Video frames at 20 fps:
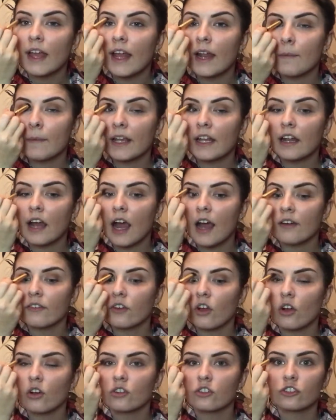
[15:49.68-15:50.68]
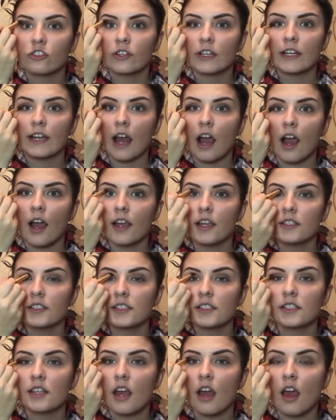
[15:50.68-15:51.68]
And I mean, I've got green
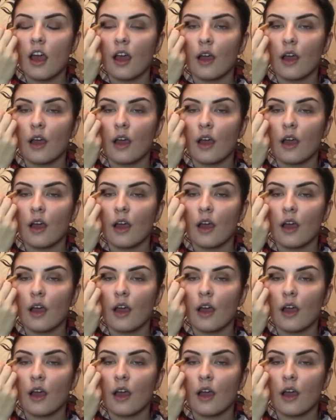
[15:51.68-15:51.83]
eyes,